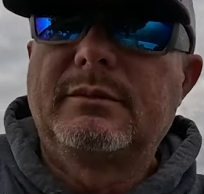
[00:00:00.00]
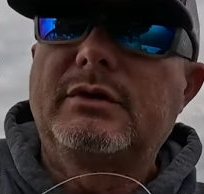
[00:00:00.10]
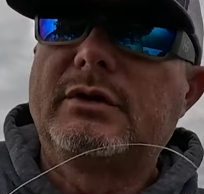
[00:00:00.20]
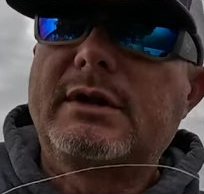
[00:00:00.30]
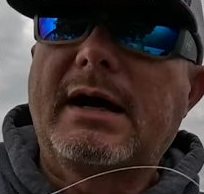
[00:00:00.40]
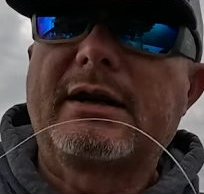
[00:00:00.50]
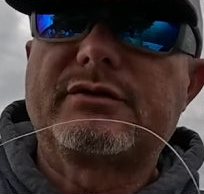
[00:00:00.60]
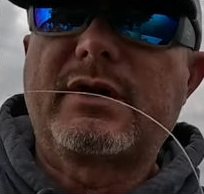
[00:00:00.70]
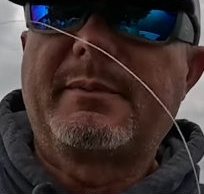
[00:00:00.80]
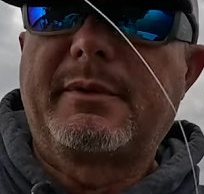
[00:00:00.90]
You got to
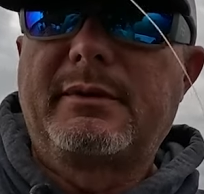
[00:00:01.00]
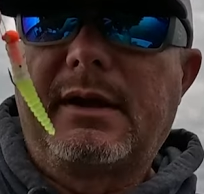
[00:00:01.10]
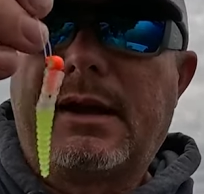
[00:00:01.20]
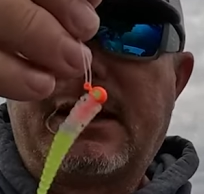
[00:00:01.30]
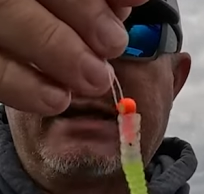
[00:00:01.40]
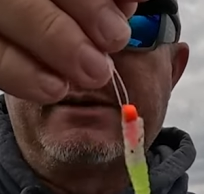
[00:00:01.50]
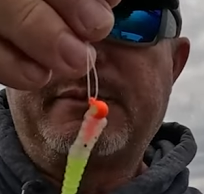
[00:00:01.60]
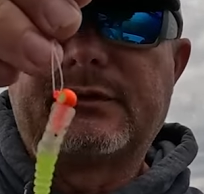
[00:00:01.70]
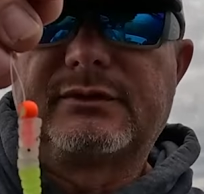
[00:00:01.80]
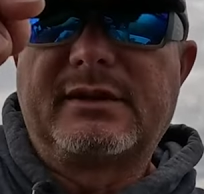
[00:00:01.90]
drop it and keep
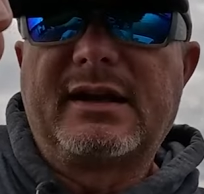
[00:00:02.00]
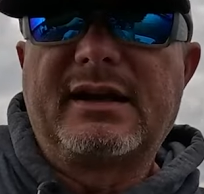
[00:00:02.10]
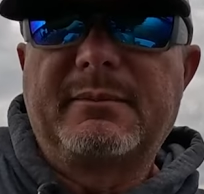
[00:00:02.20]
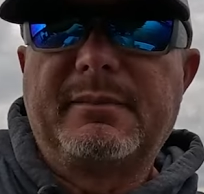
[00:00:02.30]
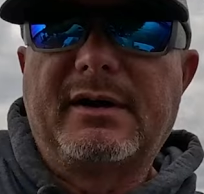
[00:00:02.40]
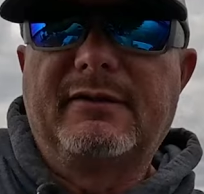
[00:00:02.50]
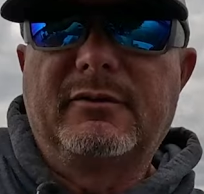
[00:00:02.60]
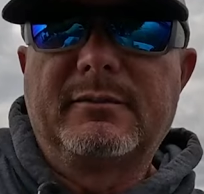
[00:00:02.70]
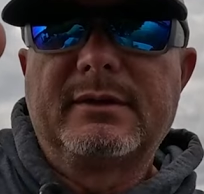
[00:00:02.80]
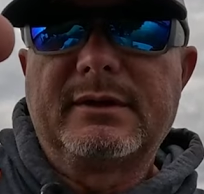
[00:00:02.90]
it steady above them.